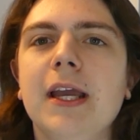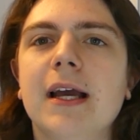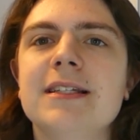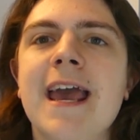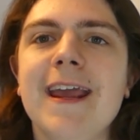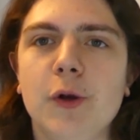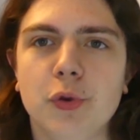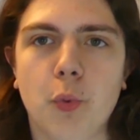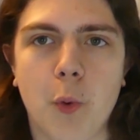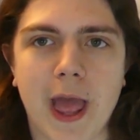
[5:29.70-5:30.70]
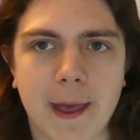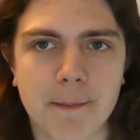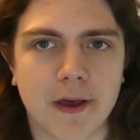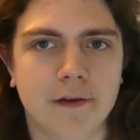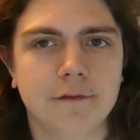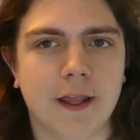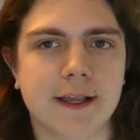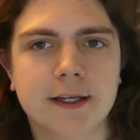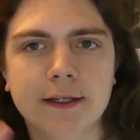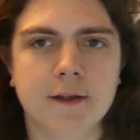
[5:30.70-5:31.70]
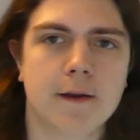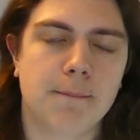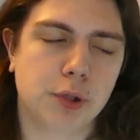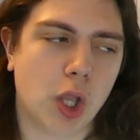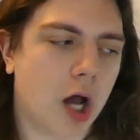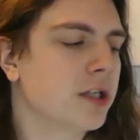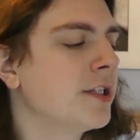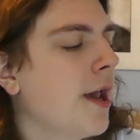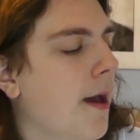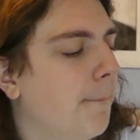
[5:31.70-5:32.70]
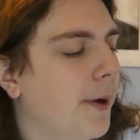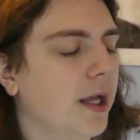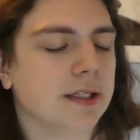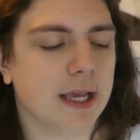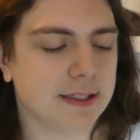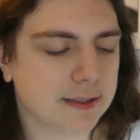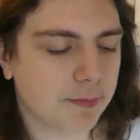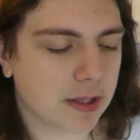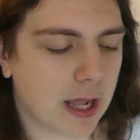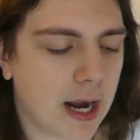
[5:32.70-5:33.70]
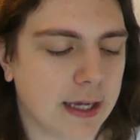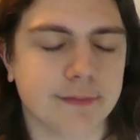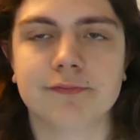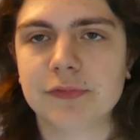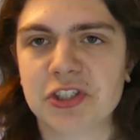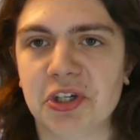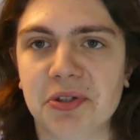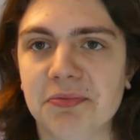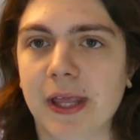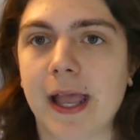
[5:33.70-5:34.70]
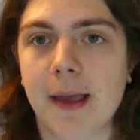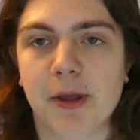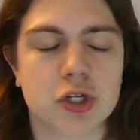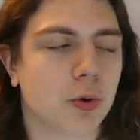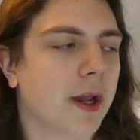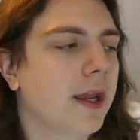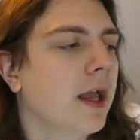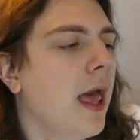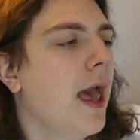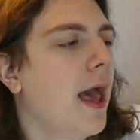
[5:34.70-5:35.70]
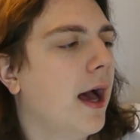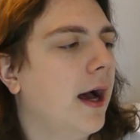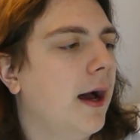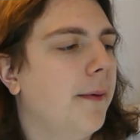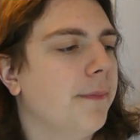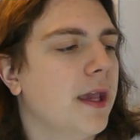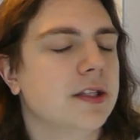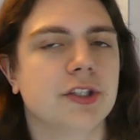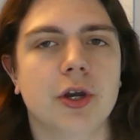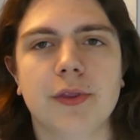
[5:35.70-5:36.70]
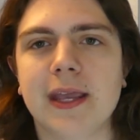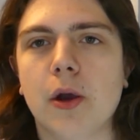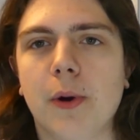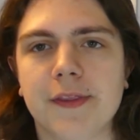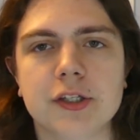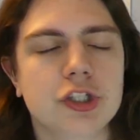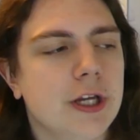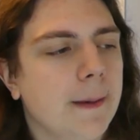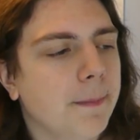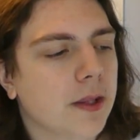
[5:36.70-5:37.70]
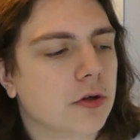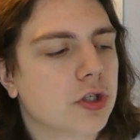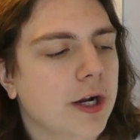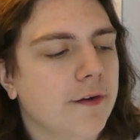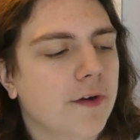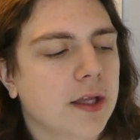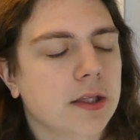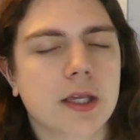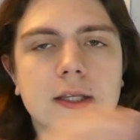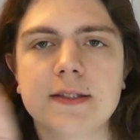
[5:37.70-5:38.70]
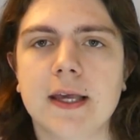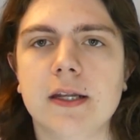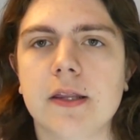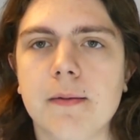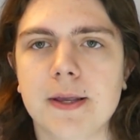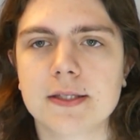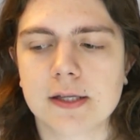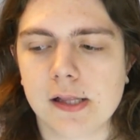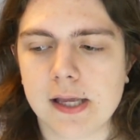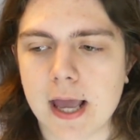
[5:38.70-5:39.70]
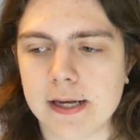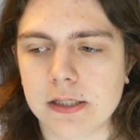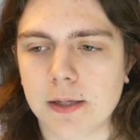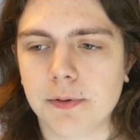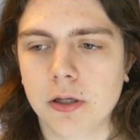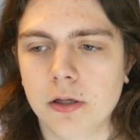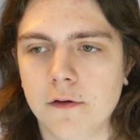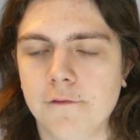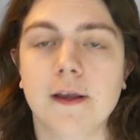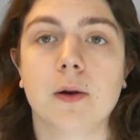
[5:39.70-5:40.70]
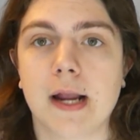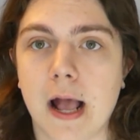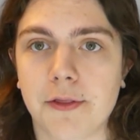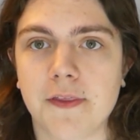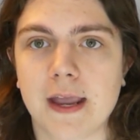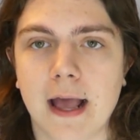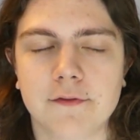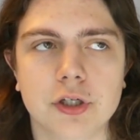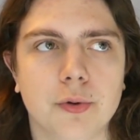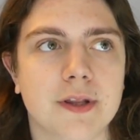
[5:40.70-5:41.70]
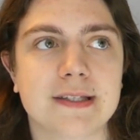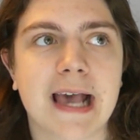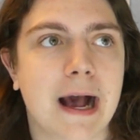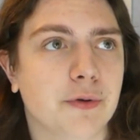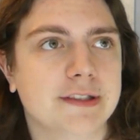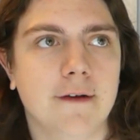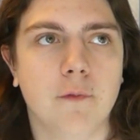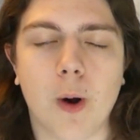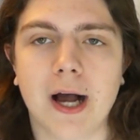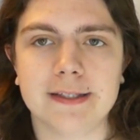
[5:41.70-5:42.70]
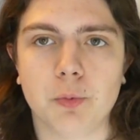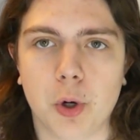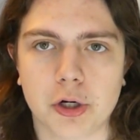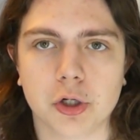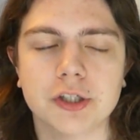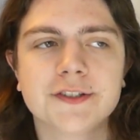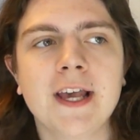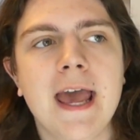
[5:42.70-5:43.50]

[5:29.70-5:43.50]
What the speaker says: tangled web of like plot, but it's something that I still like am enjoying. And so they go on this ship and they're trying to find things, and they basically end up figuring out that they have to go to this House of Wise Waters,